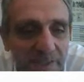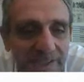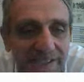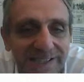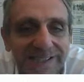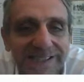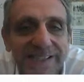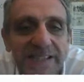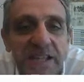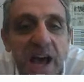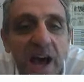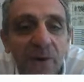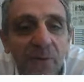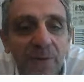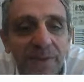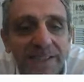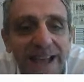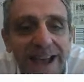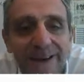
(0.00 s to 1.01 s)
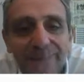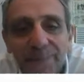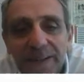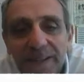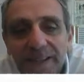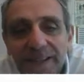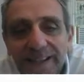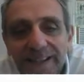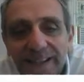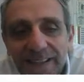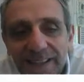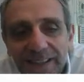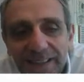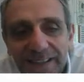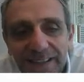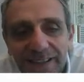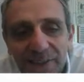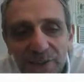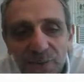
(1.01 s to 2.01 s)
This is not what's happening
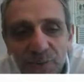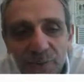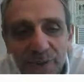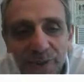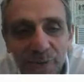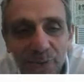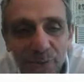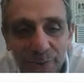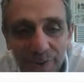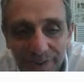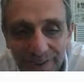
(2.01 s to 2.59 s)
uh, in the real world.